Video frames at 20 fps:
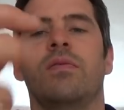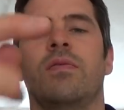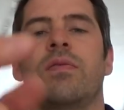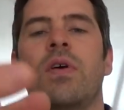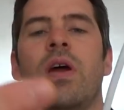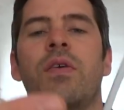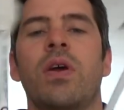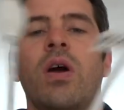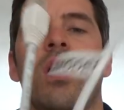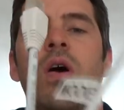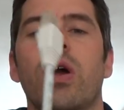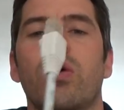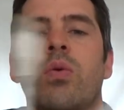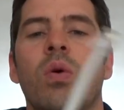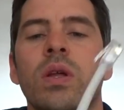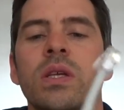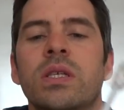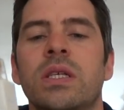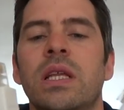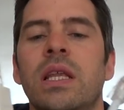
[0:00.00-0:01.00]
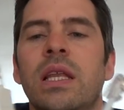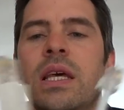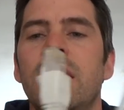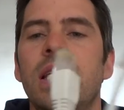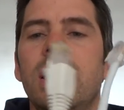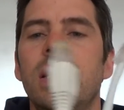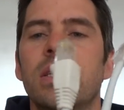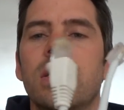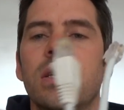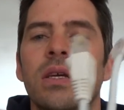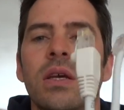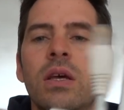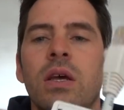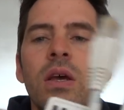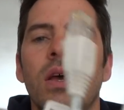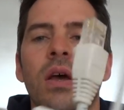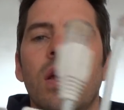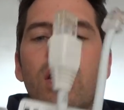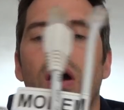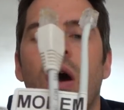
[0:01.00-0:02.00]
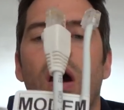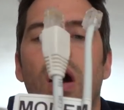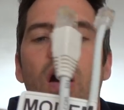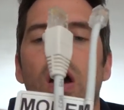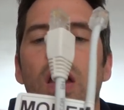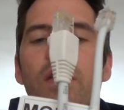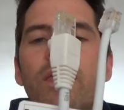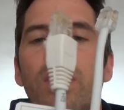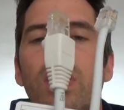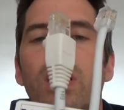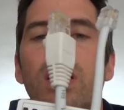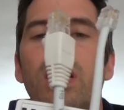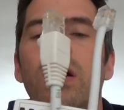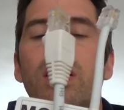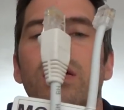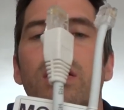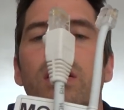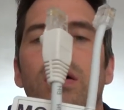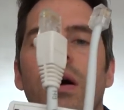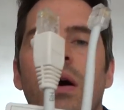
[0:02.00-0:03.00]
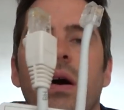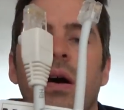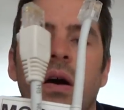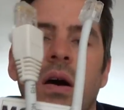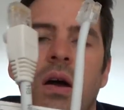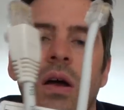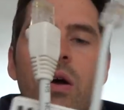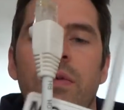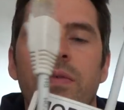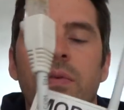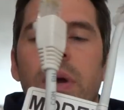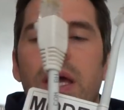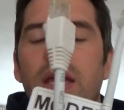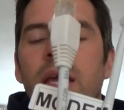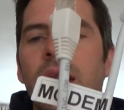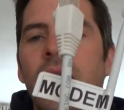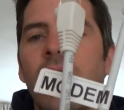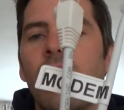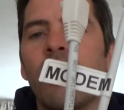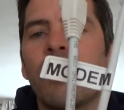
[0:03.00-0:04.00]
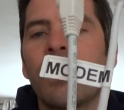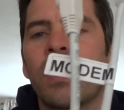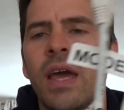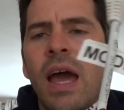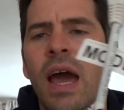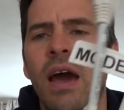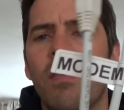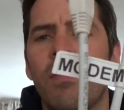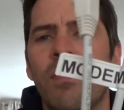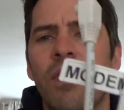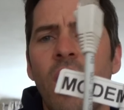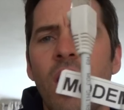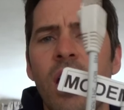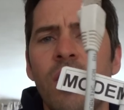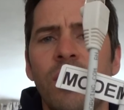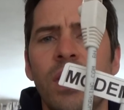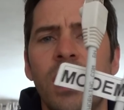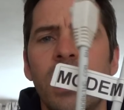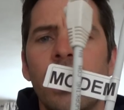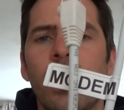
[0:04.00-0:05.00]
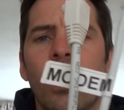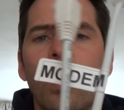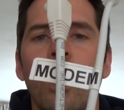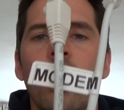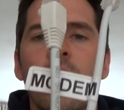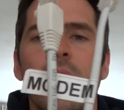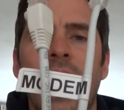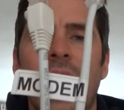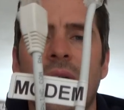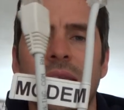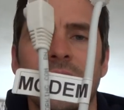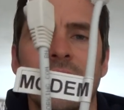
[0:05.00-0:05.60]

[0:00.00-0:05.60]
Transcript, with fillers: Very high quality lead. I've uh, I either make it out of Cat five E or Cat